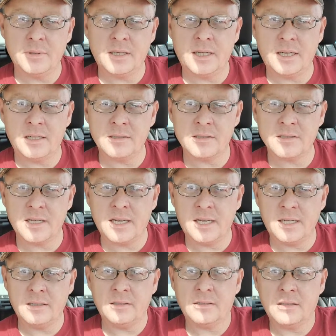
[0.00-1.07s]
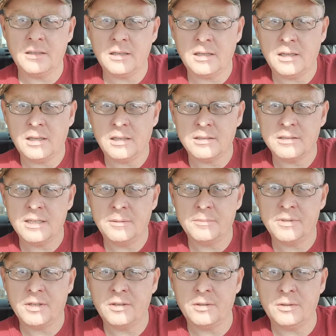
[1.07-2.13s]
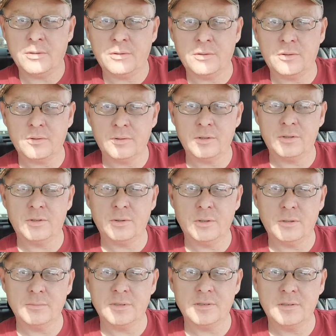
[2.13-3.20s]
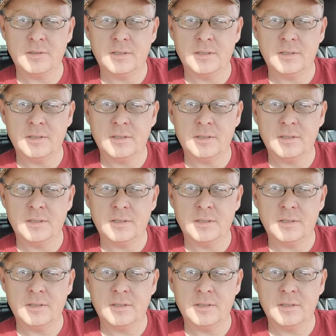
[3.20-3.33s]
and sang Tiptoe Through the Tulips.